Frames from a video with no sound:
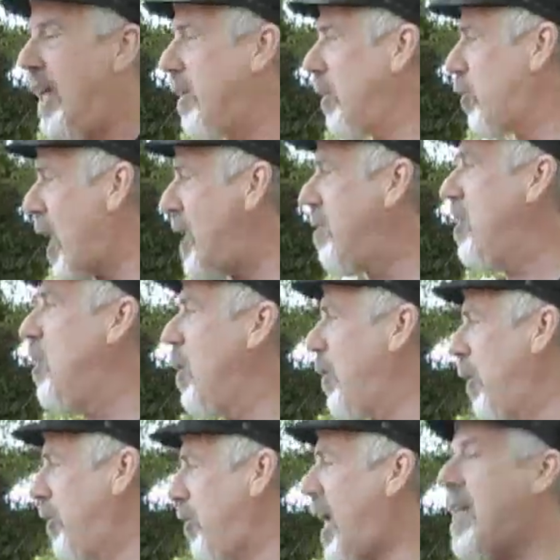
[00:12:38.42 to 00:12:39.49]
it to try to deal with
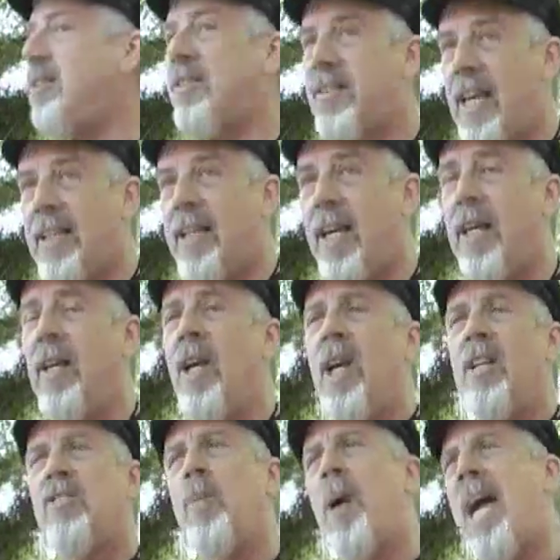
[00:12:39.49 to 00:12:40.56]
the changes they did.
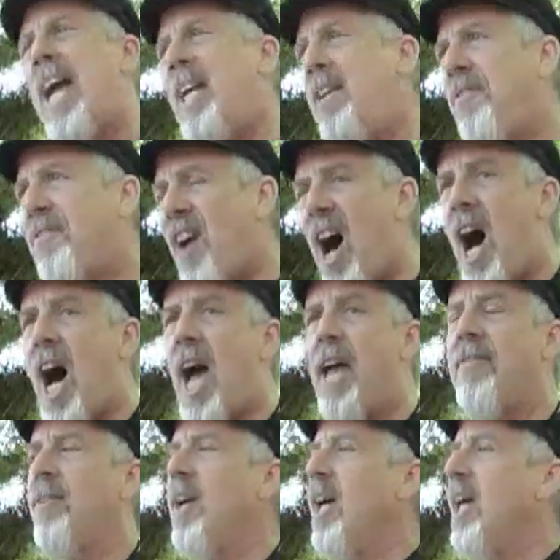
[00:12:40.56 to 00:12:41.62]
So by
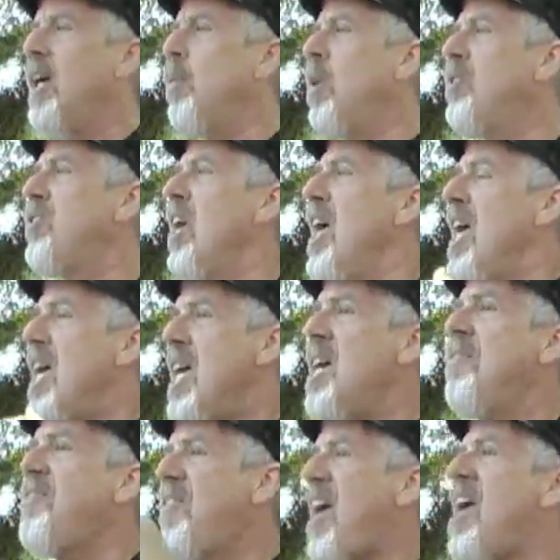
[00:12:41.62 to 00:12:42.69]
85, it was,
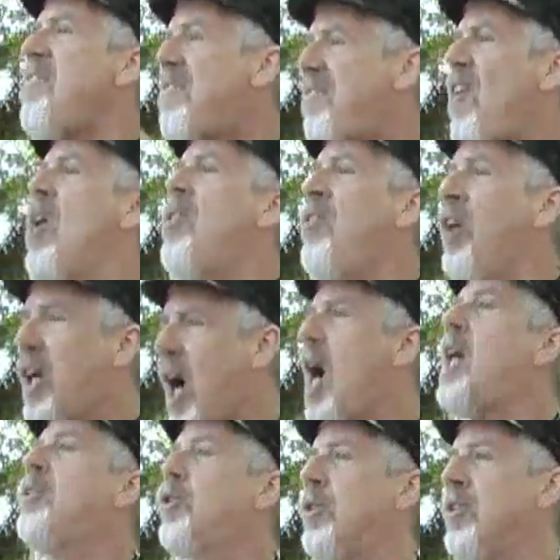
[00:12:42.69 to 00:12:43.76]
if they fund the
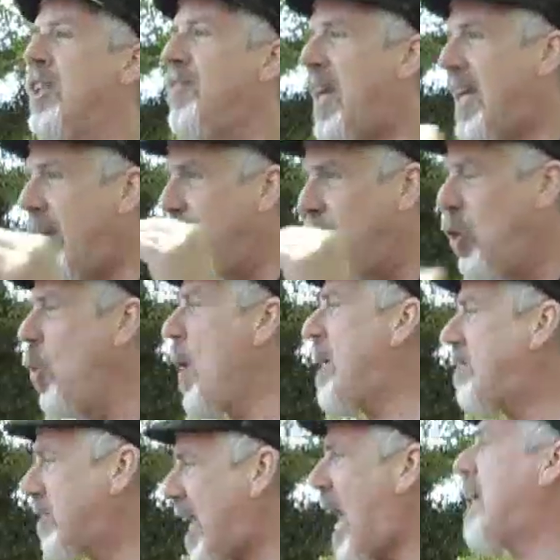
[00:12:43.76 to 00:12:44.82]
Contras, if they give
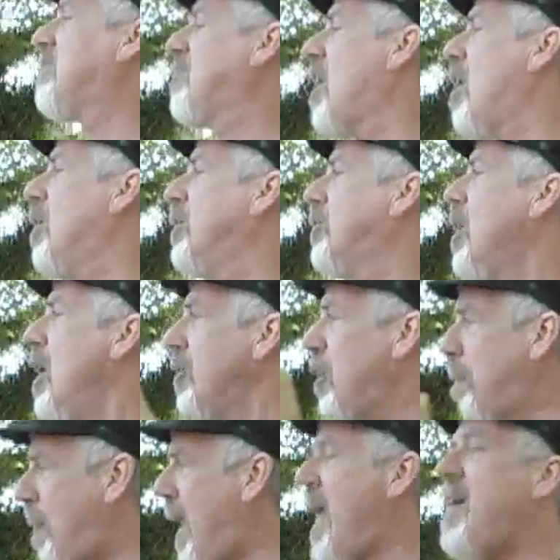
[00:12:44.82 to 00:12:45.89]
US tax dollars
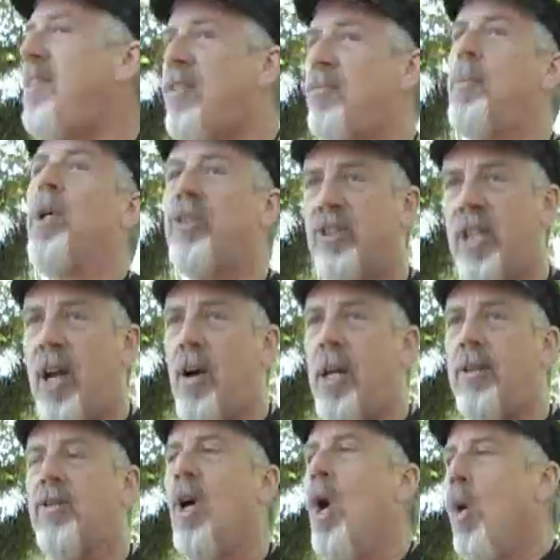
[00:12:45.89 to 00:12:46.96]
to pay these
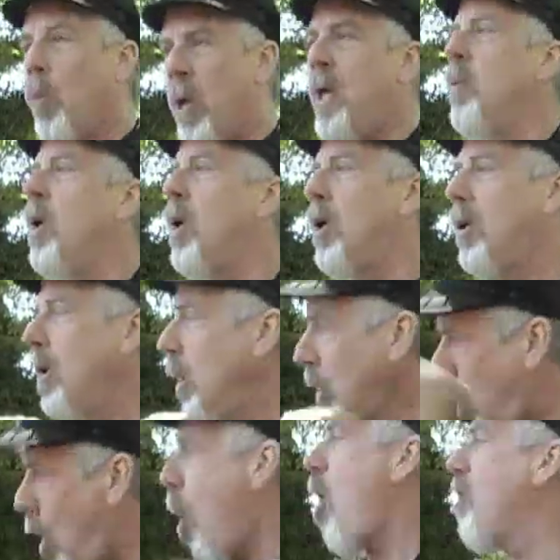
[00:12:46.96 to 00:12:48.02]
mercenaries, we will
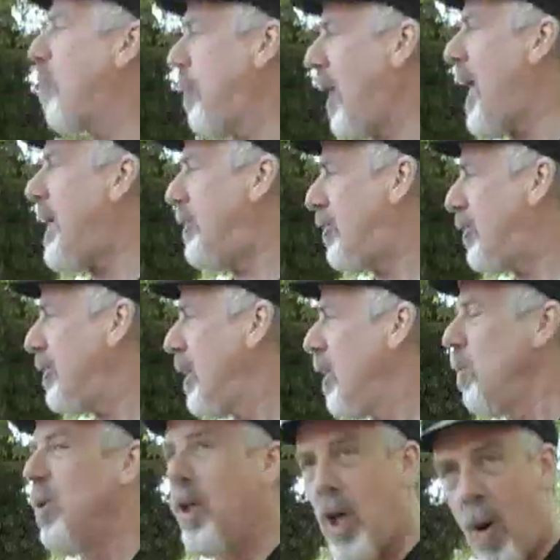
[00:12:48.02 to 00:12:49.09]
call the pledge.
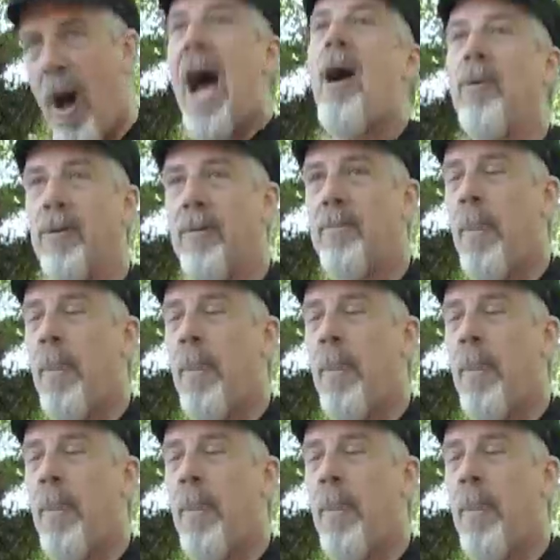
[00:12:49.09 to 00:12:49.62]
We'll go out,